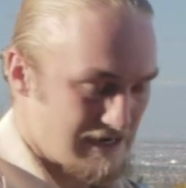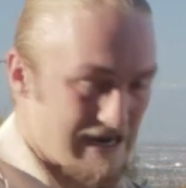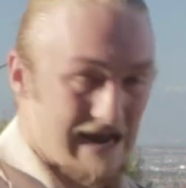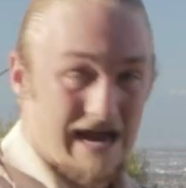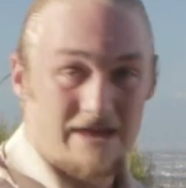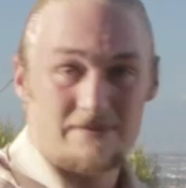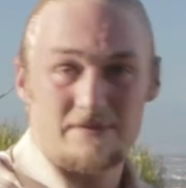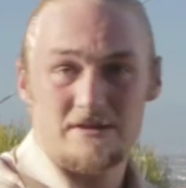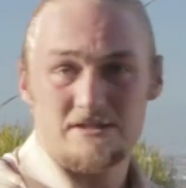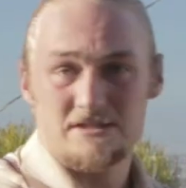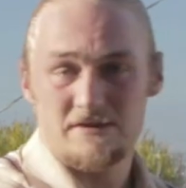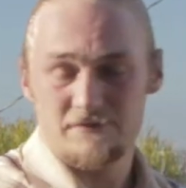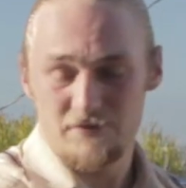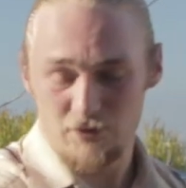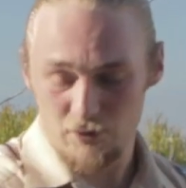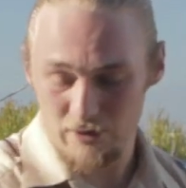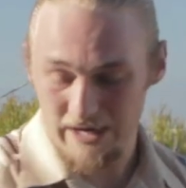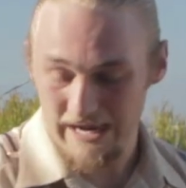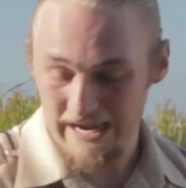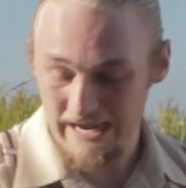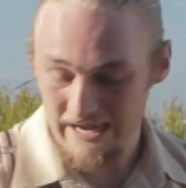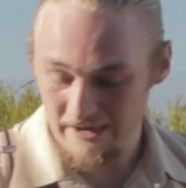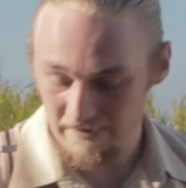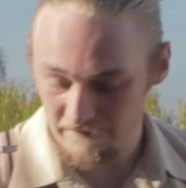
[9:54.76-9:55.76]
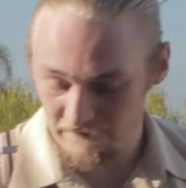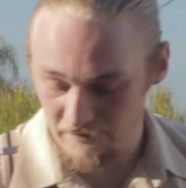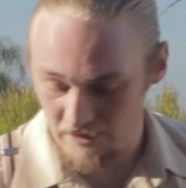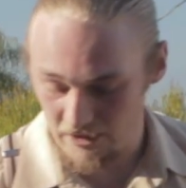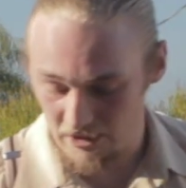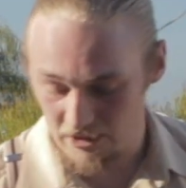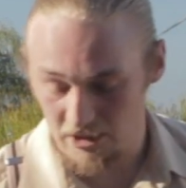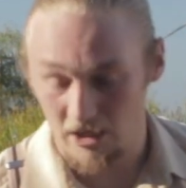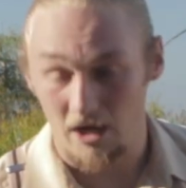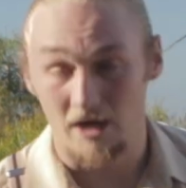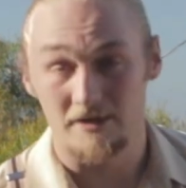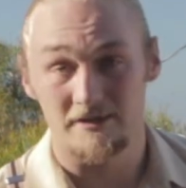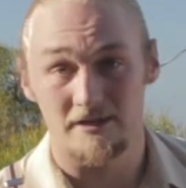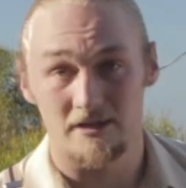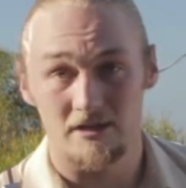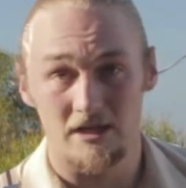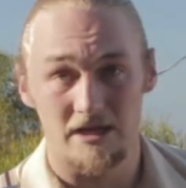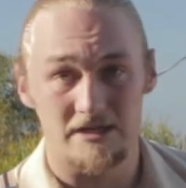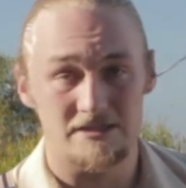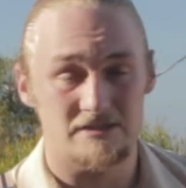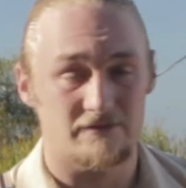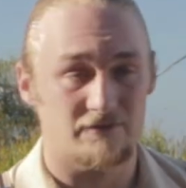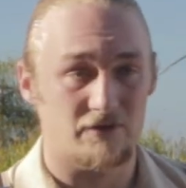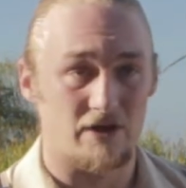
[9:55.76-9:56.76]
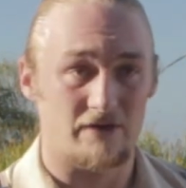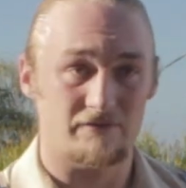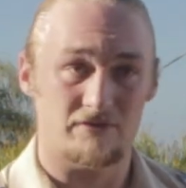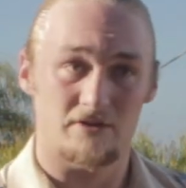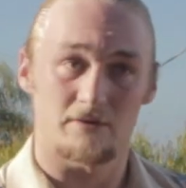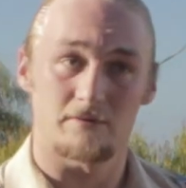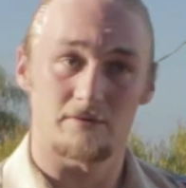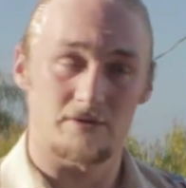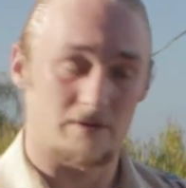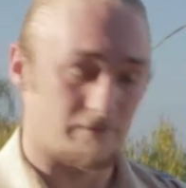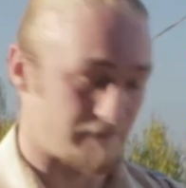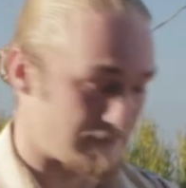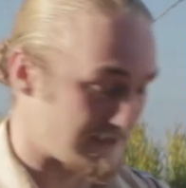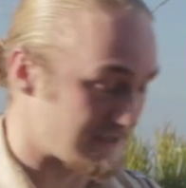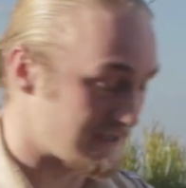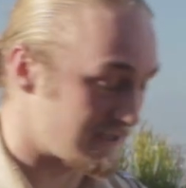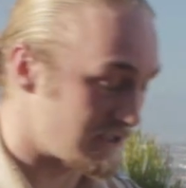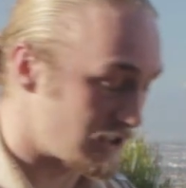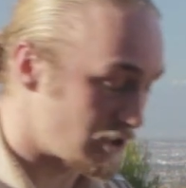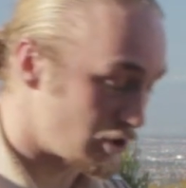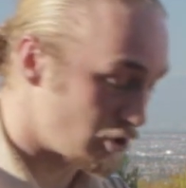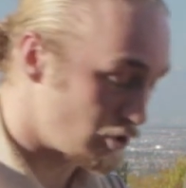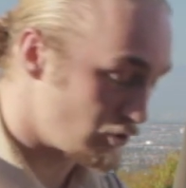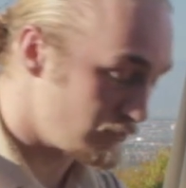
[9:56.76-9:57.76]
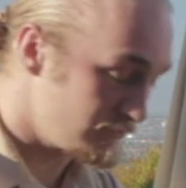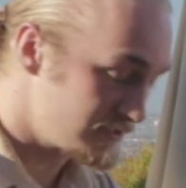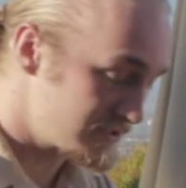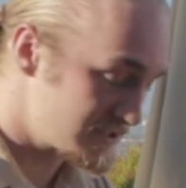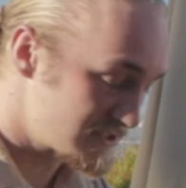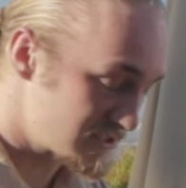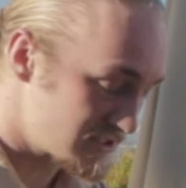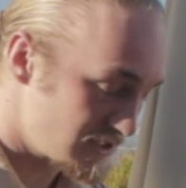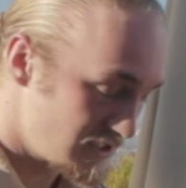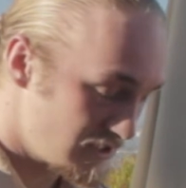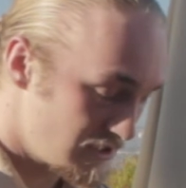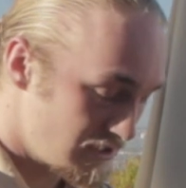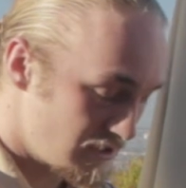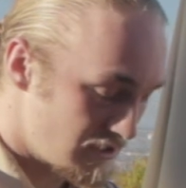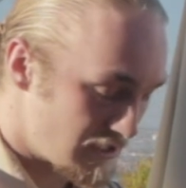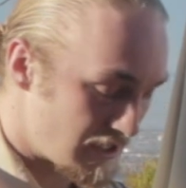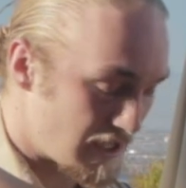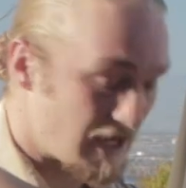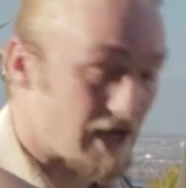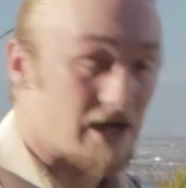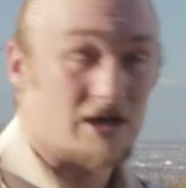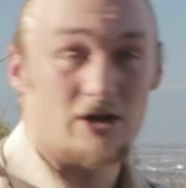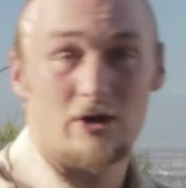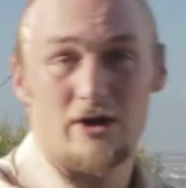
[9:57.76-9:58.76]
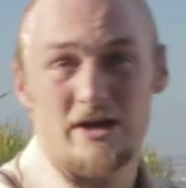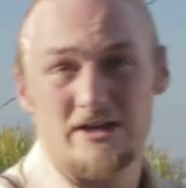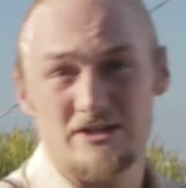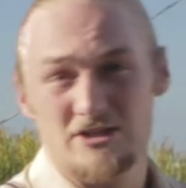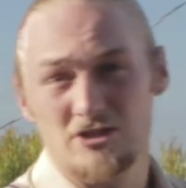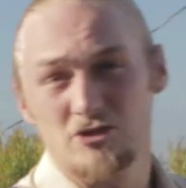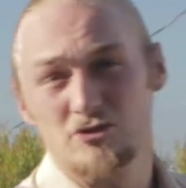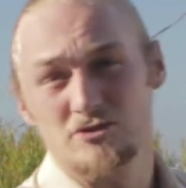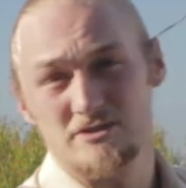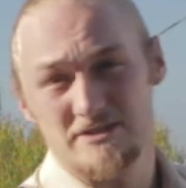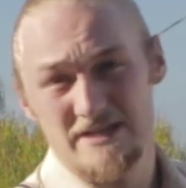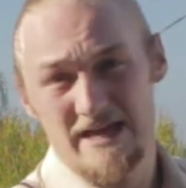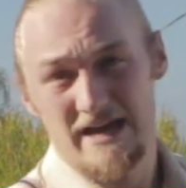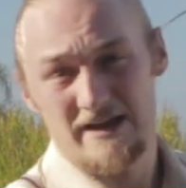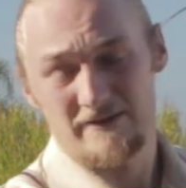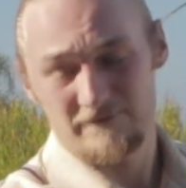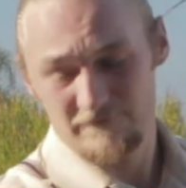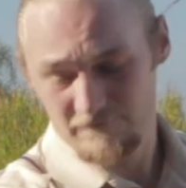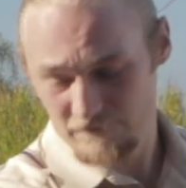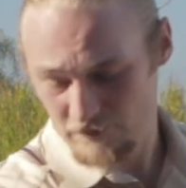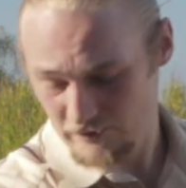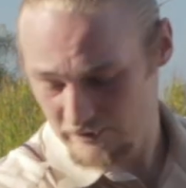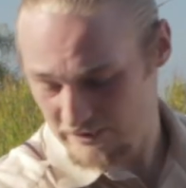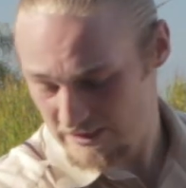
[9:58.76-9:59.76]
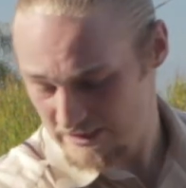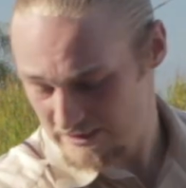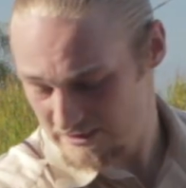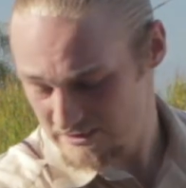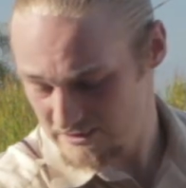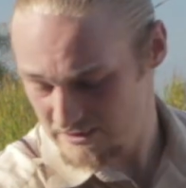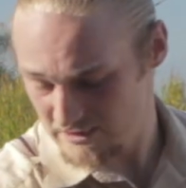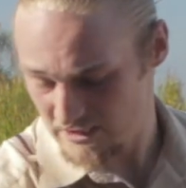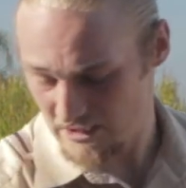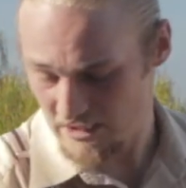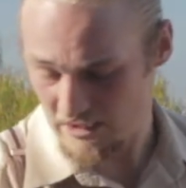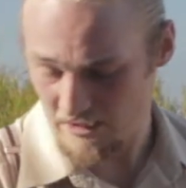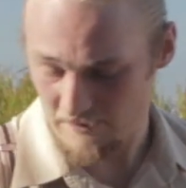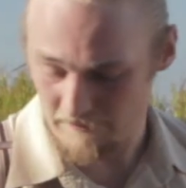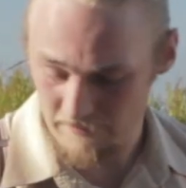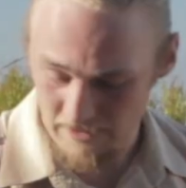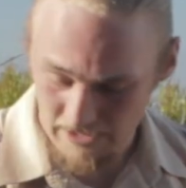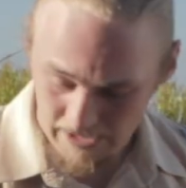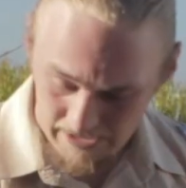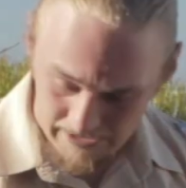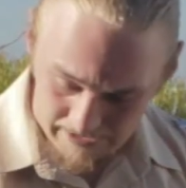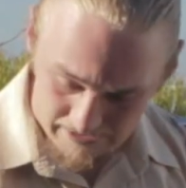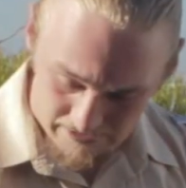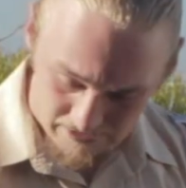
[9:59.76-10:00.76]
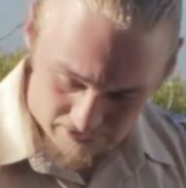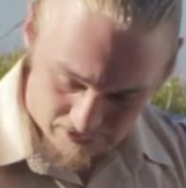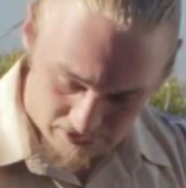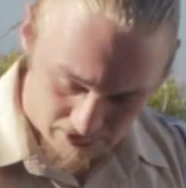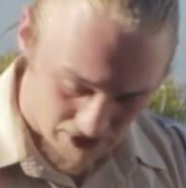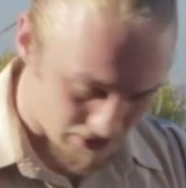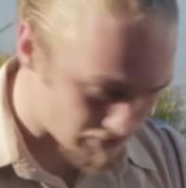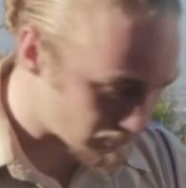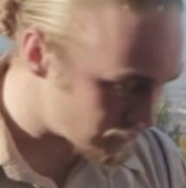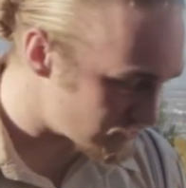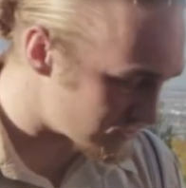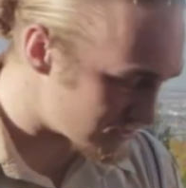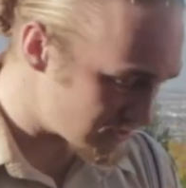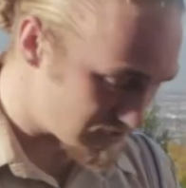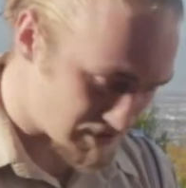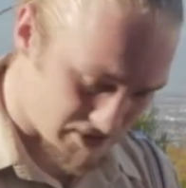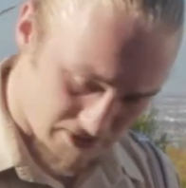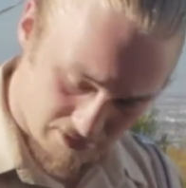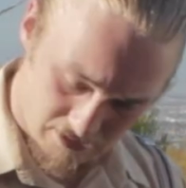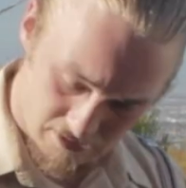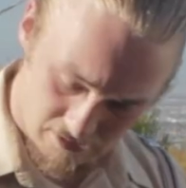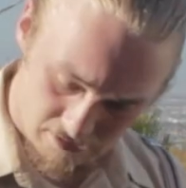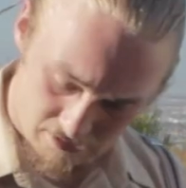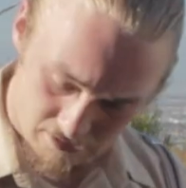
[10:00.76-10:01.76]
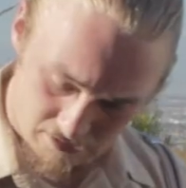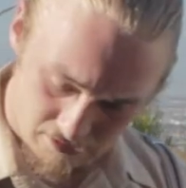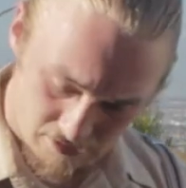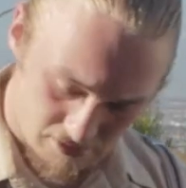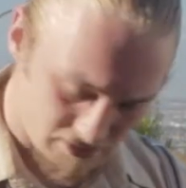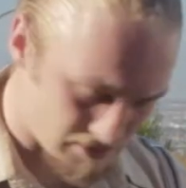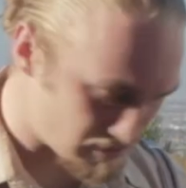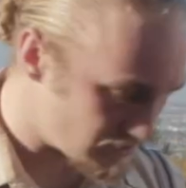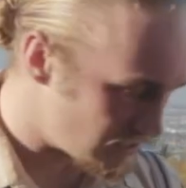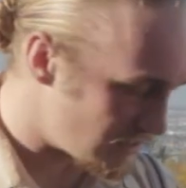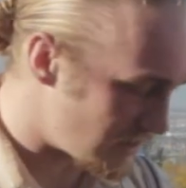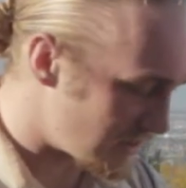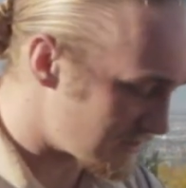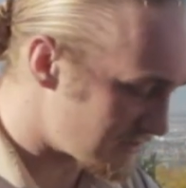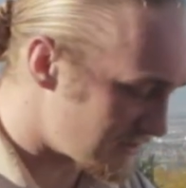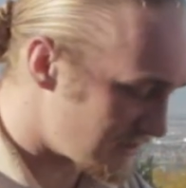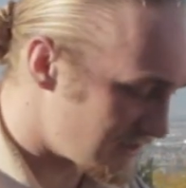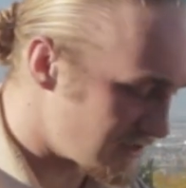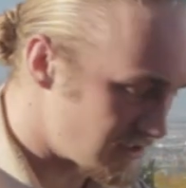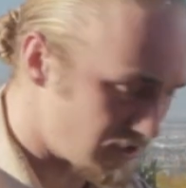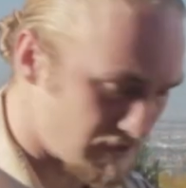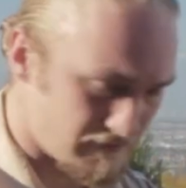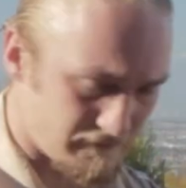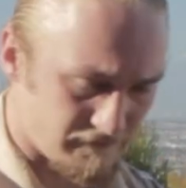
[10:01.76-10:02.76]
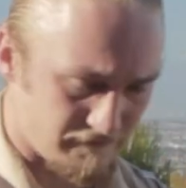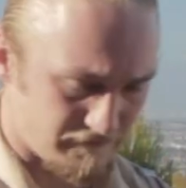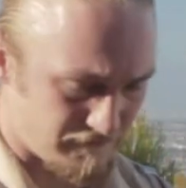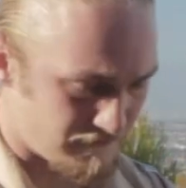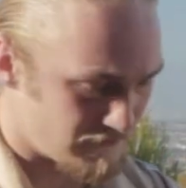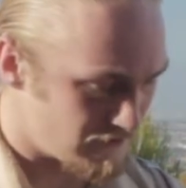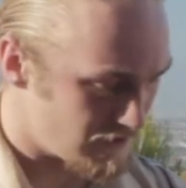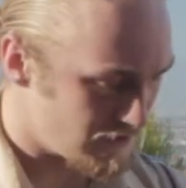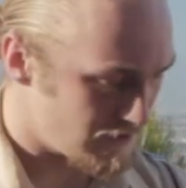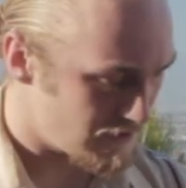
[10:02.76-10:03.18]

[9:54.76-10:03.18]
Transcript: And this, if you have cocktail ice, if you have the big cubes, go ahead and use that for this. I don't, oddly enough.